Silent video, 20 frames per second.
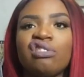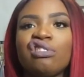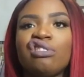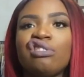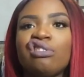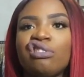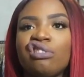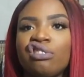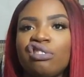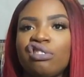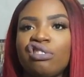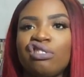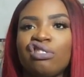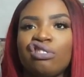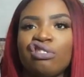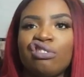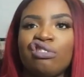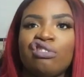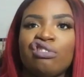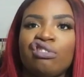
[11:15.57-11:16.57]

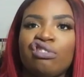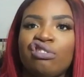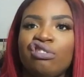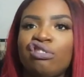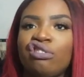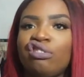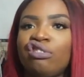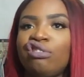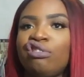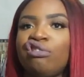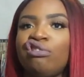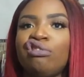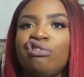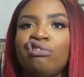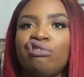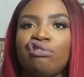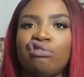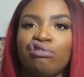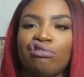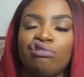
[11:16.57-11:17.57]

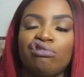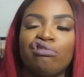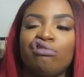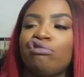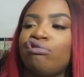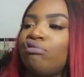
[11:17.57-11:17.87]
[no speech]